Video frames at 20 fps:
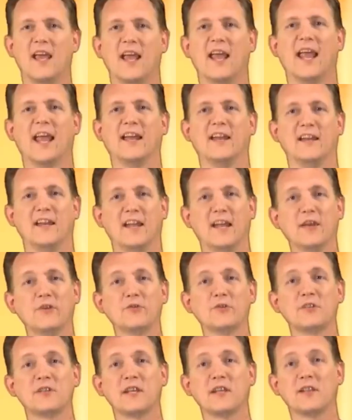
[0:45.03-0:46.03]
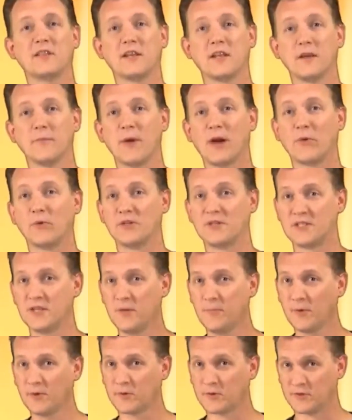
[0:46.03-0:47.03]
And an interesting thing about
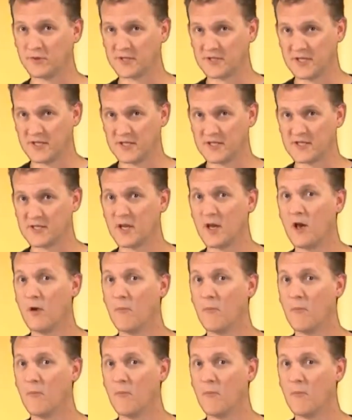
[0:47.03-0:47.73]
reciprocals is